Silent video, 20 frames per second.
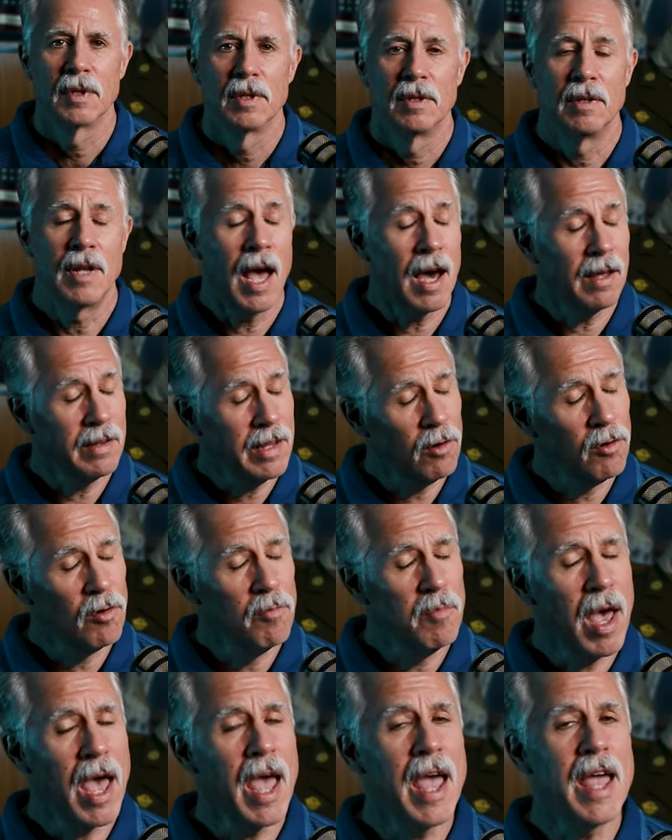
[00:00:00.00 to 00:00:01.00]
And how they were
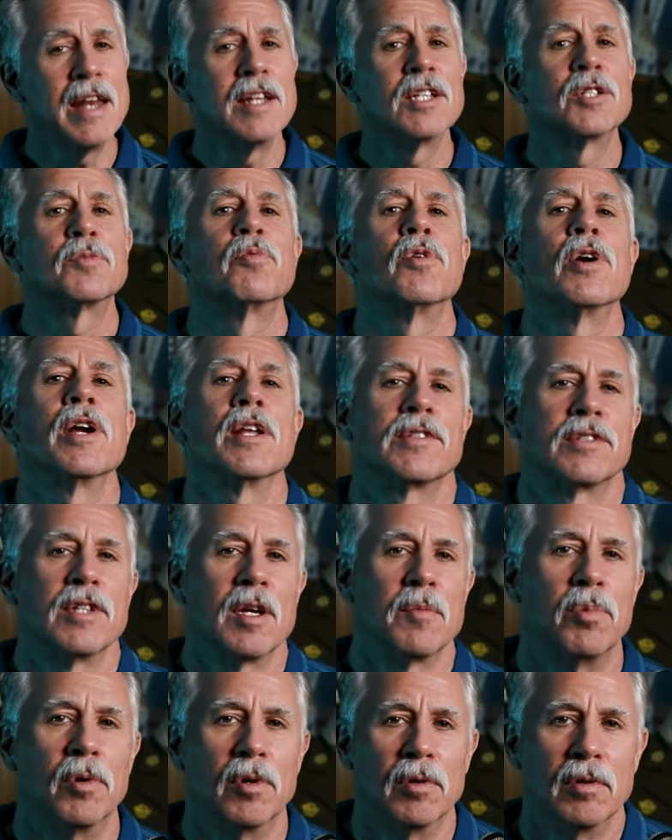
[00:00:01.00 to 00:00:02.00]
made is pretty
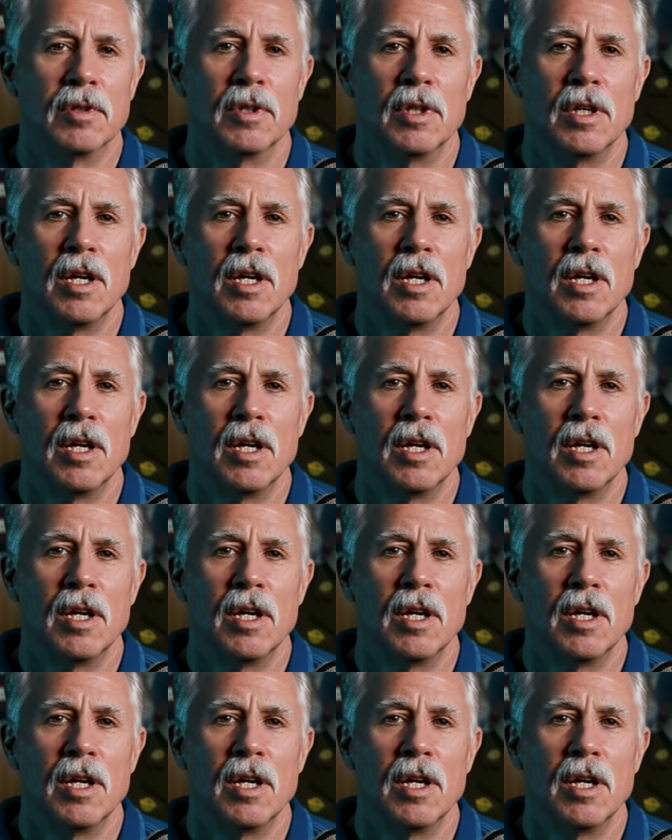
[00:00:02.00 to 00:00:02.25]
simple.